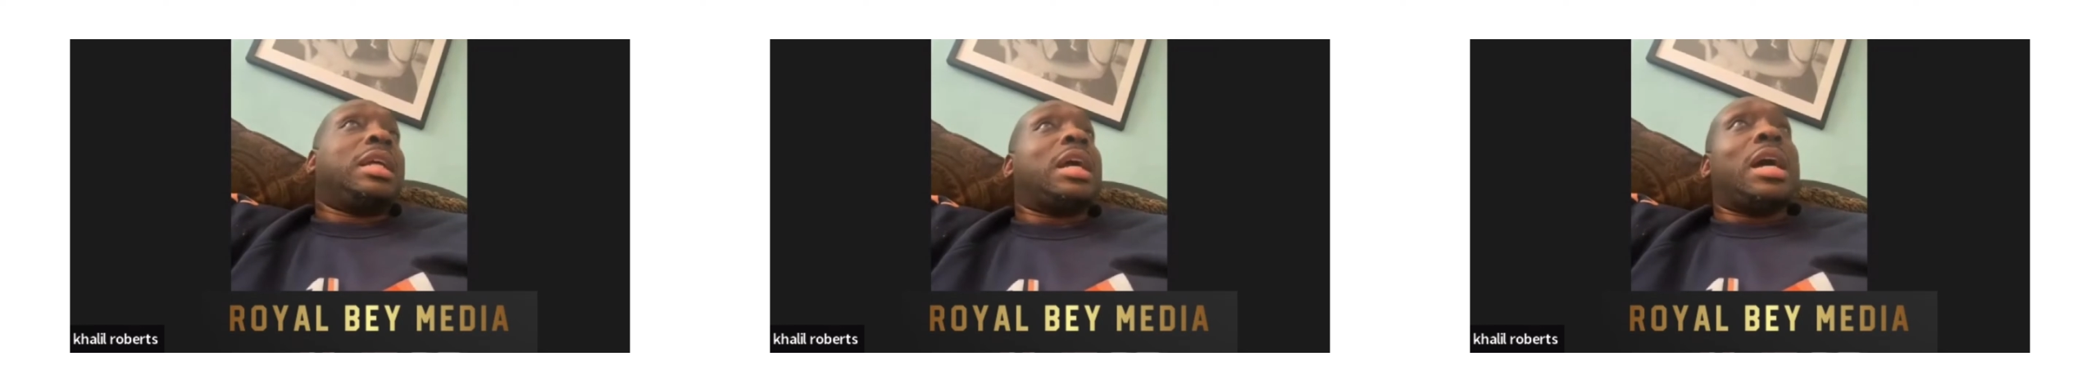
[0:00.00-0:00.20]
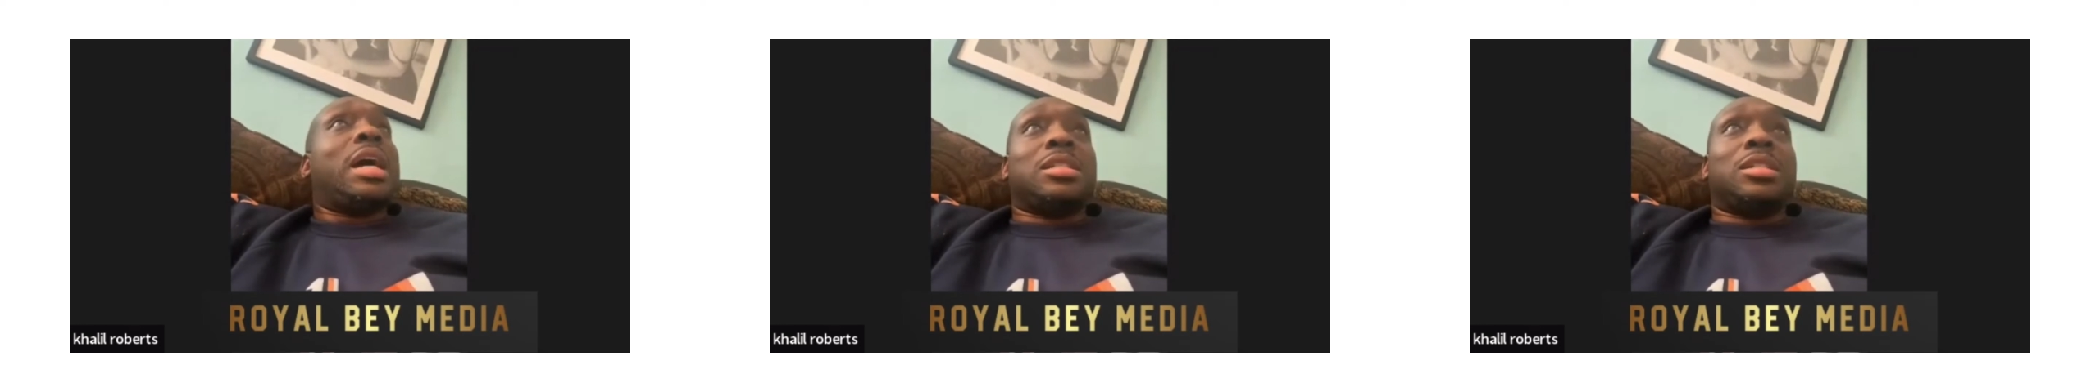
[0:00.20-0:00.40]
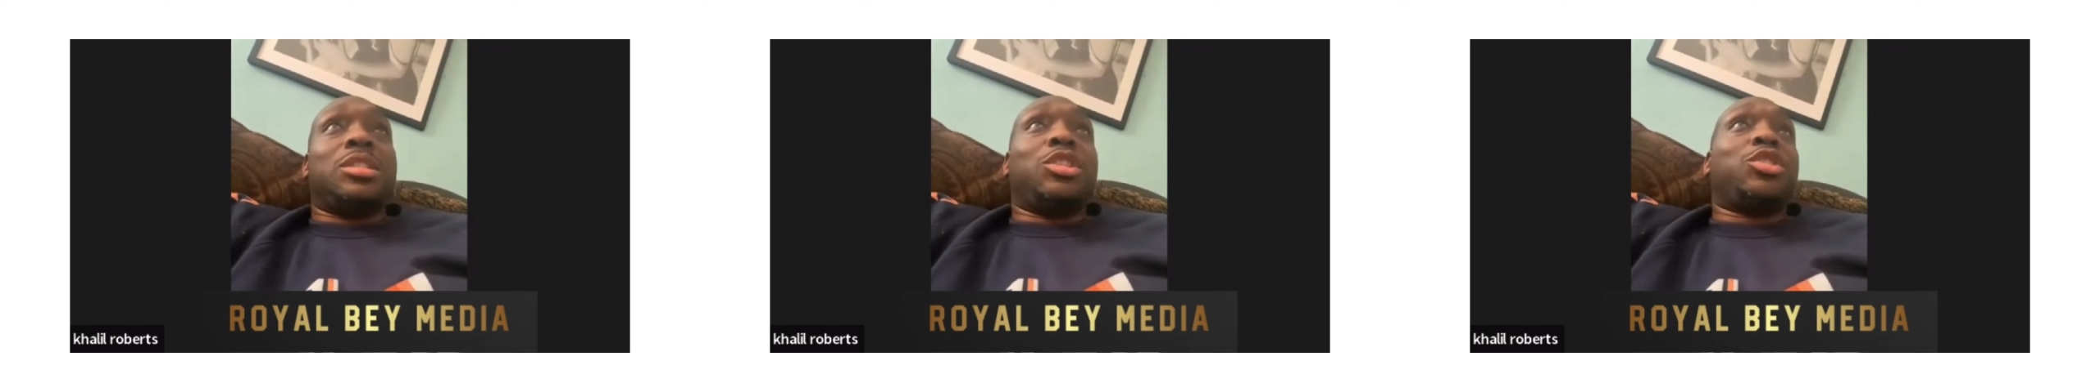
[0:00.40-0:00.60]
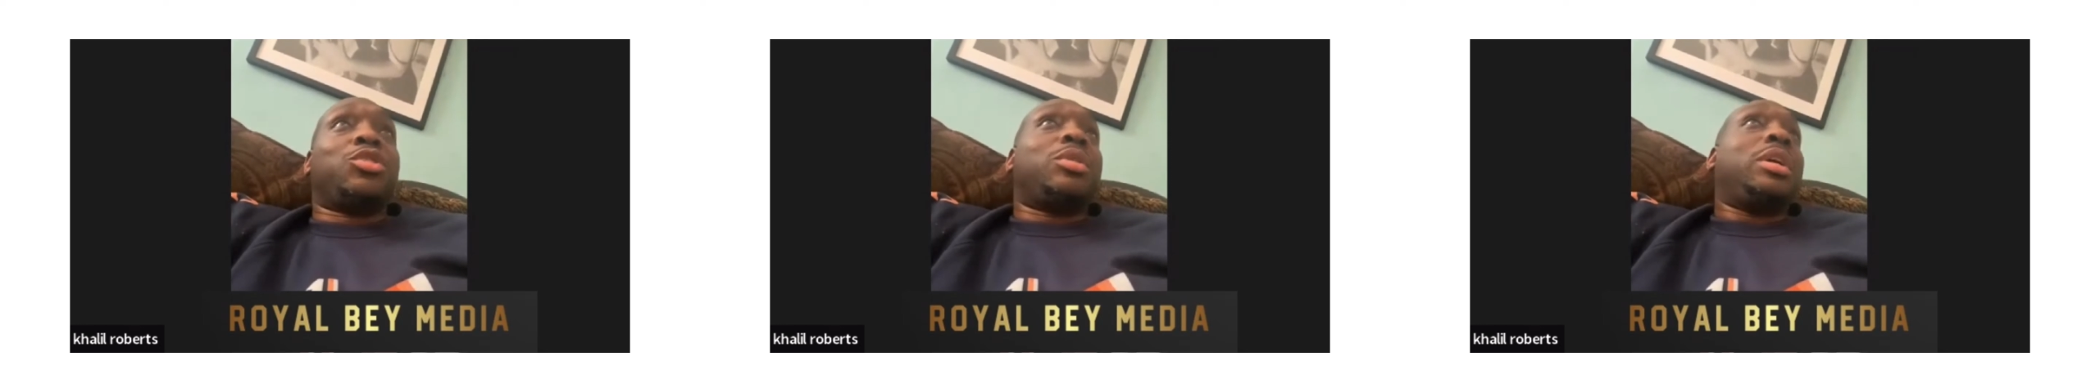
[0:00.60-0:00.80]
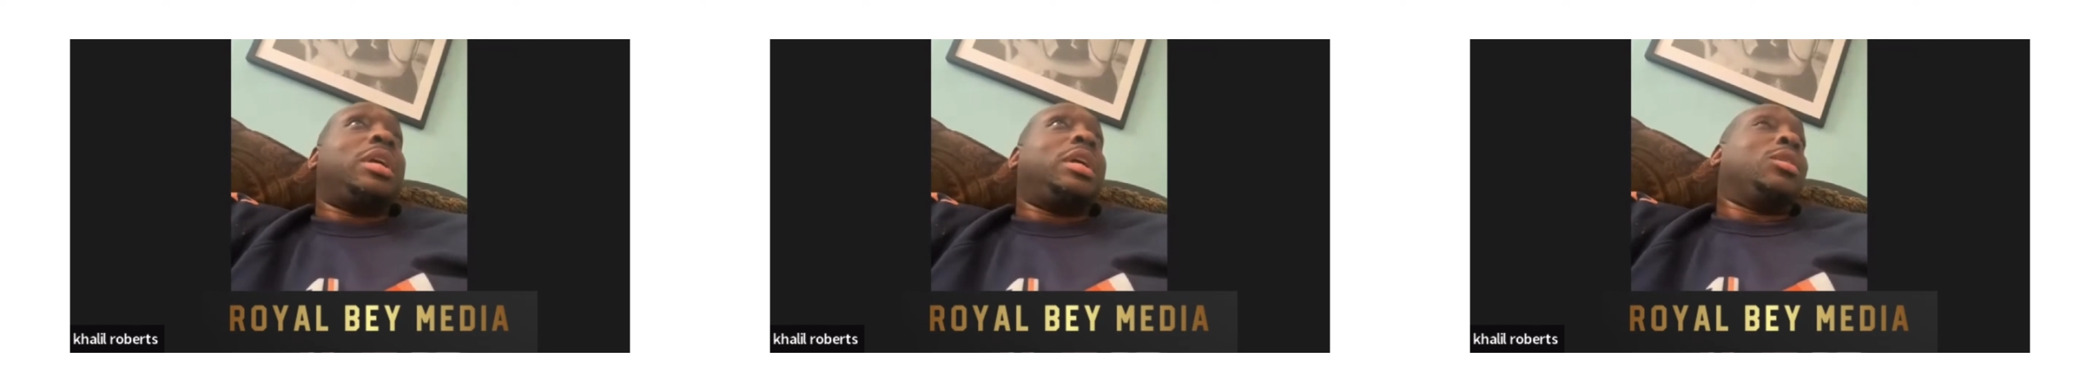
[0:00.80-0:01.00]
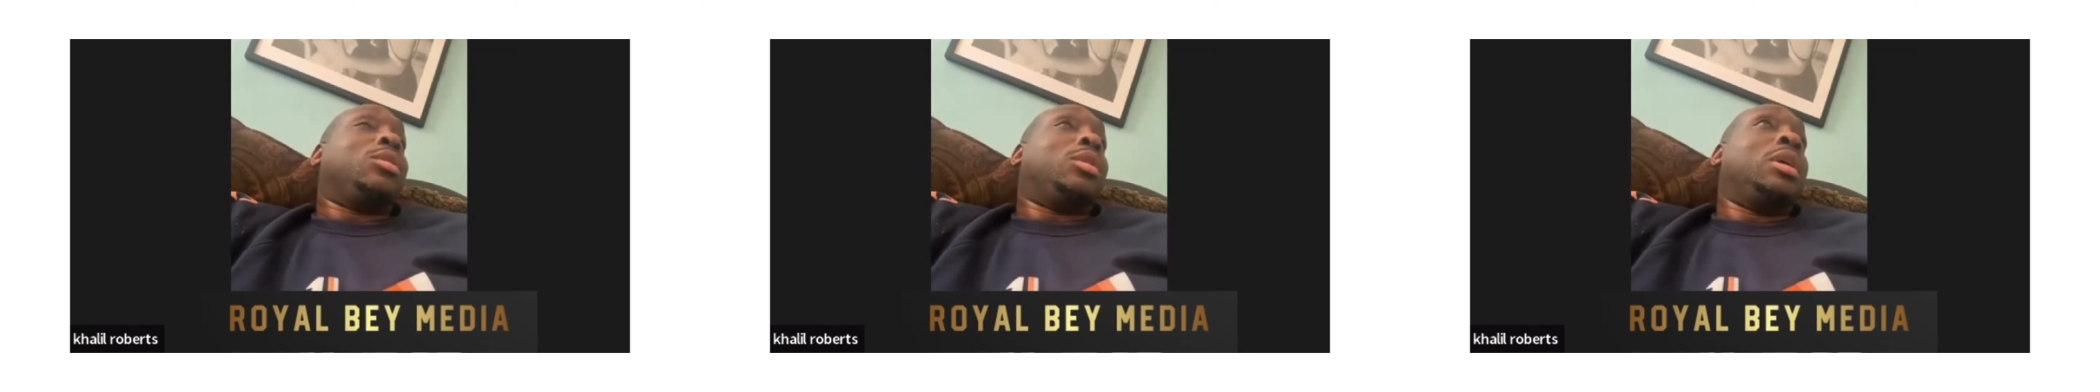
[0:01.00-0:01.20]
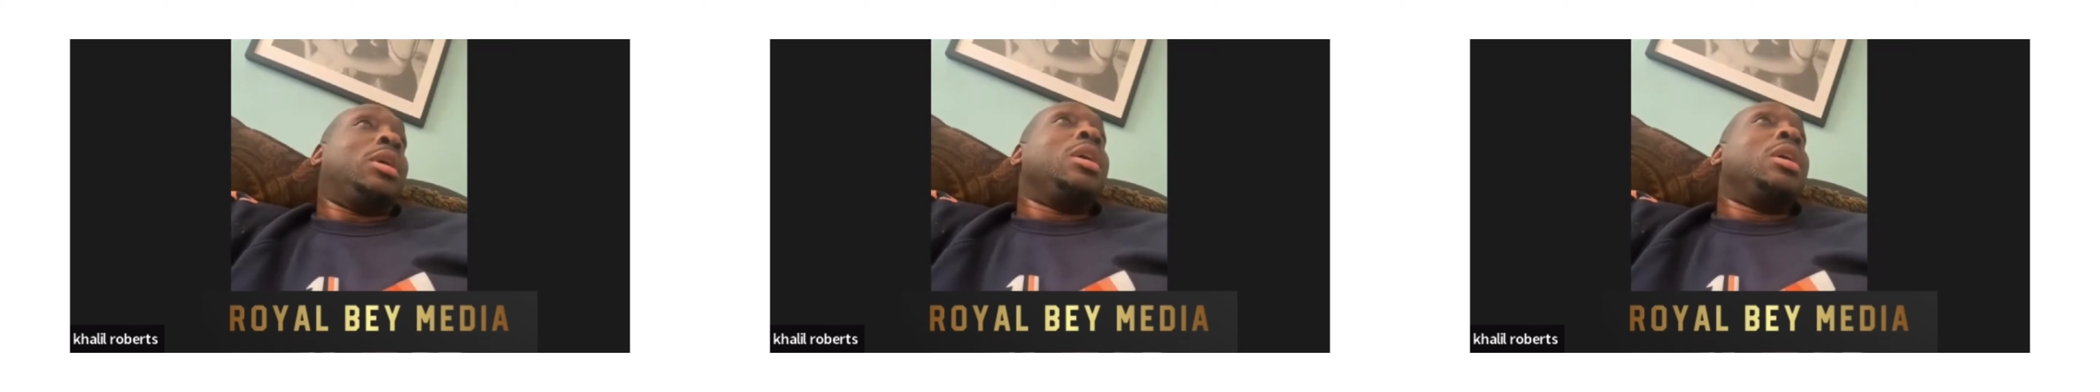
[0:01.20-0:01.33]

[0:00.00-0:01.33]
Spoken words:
guys in the street, or,